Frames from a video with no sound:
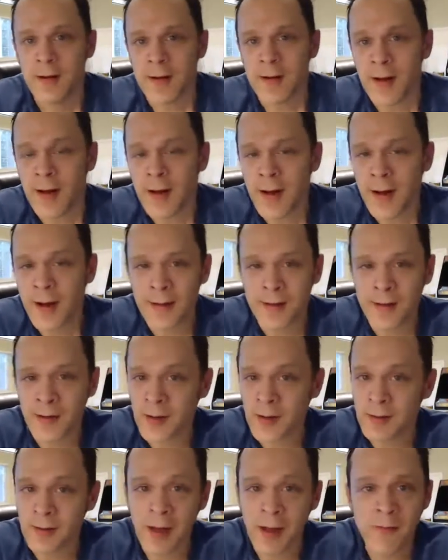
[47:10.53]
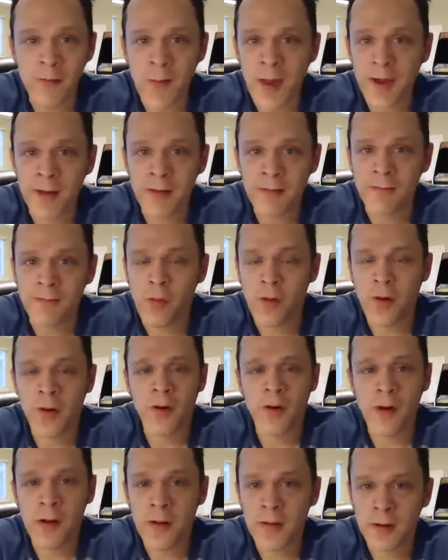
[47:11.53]
Uh, you're going to love making
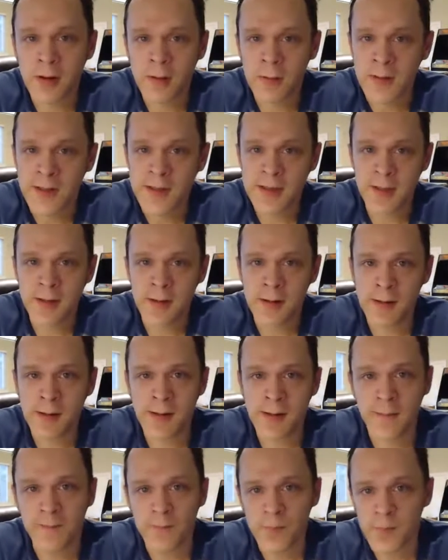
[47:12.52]
$400 commissions.